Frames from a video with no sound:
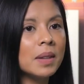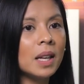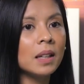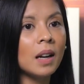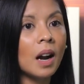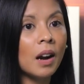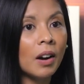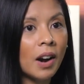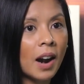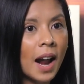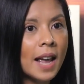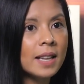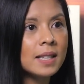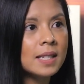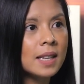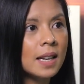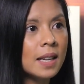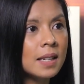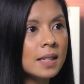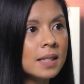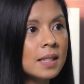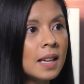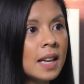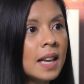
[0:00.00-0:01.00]
that
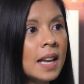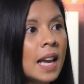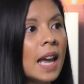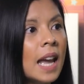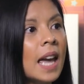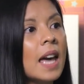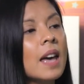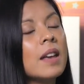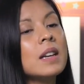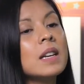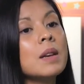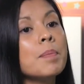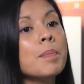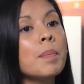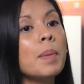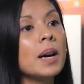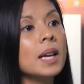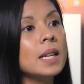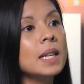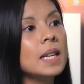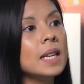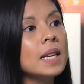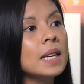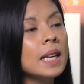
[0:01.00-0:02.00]
arises,
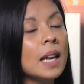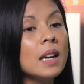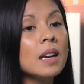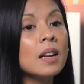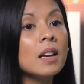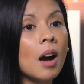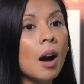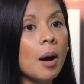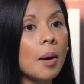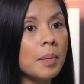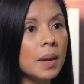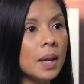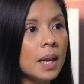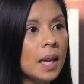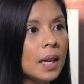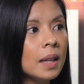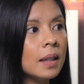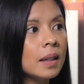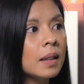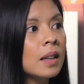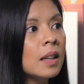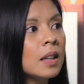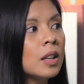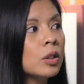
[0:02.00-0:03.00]
anybody can come
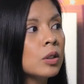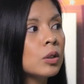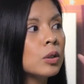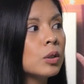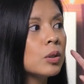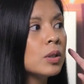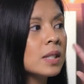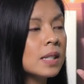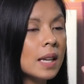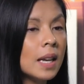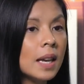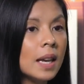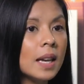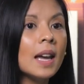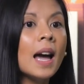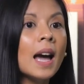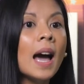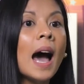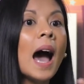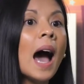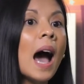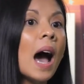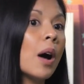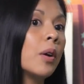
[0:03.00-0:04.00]
in to say
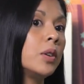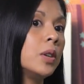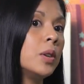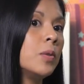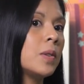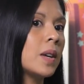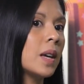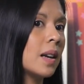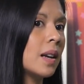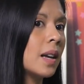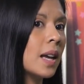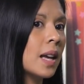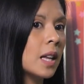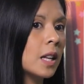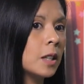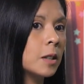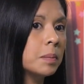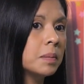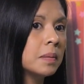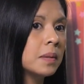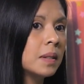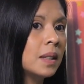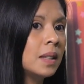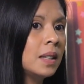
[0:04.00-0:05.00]
how you can help.
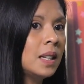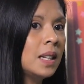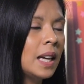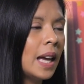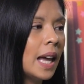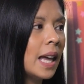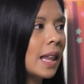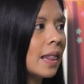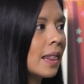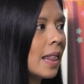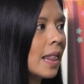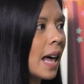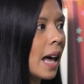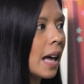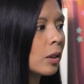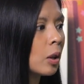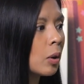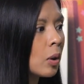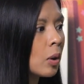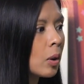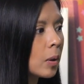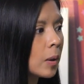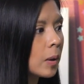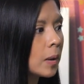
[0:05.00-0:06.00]
And that
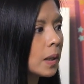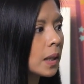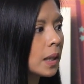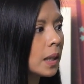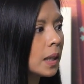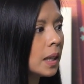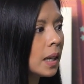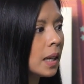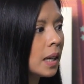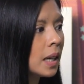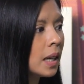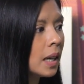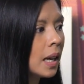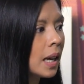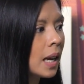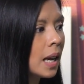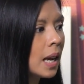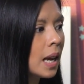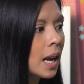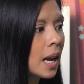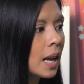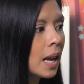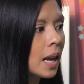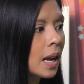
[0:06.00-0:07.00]
whole
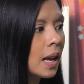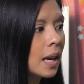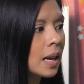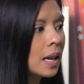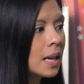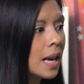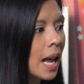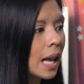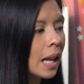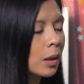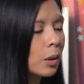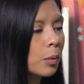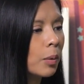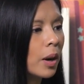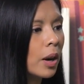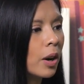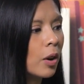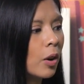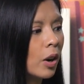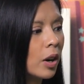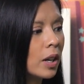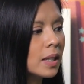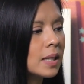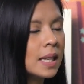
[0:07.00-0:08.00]

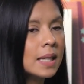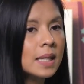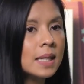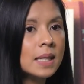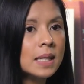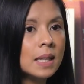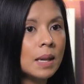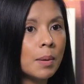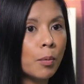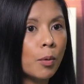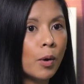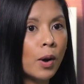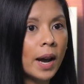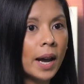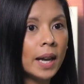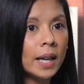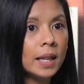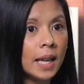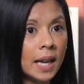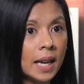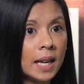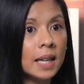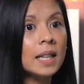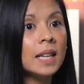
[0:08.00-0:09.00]
network or
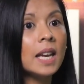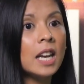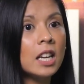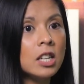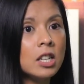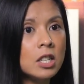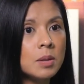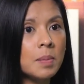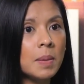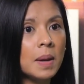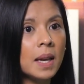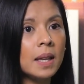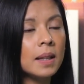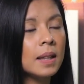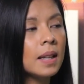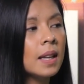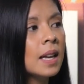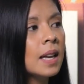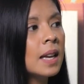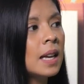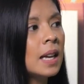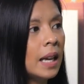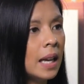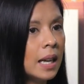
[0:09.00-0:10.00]
system-wide engagement
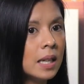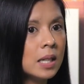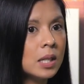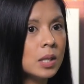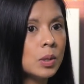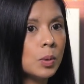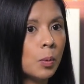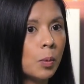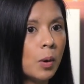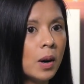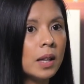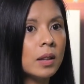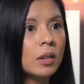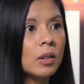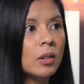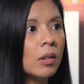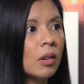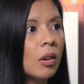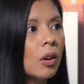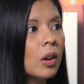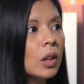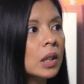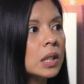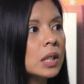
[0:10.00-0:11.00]
is what
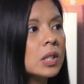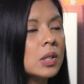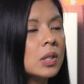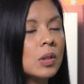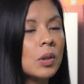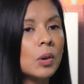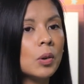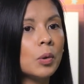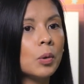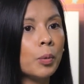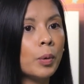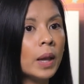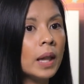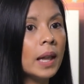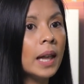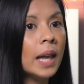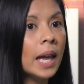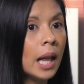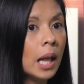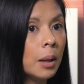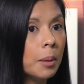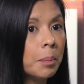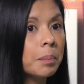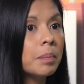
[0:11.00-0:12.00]
also will
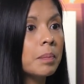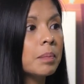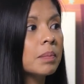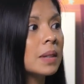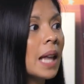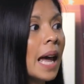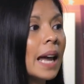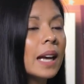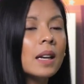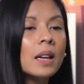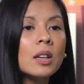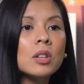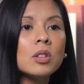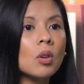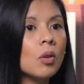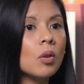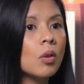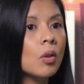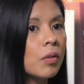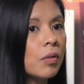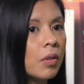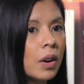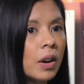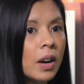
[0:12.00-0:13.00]
help tide us
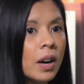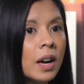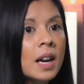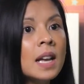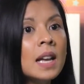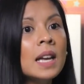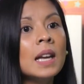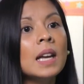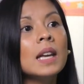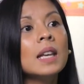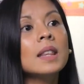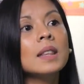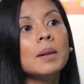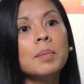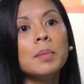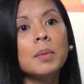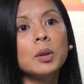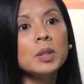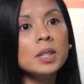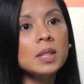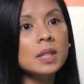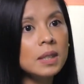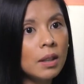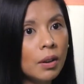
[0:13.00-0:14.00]
over in the
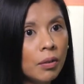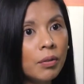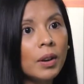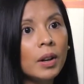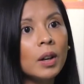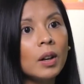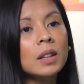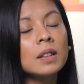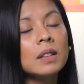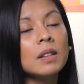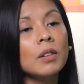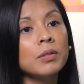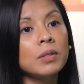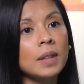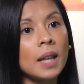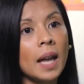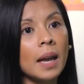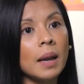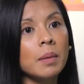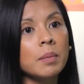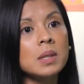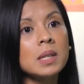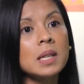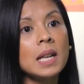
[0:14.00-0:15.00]
most difficult of
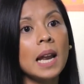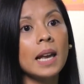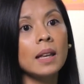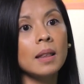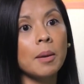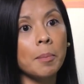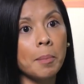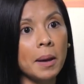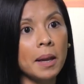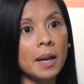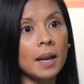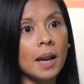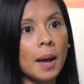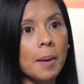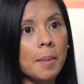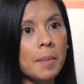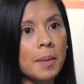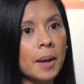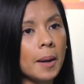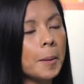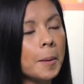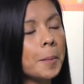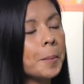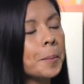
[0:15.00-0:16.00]
times, like the
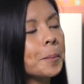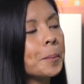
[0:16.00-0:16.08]
pandemic.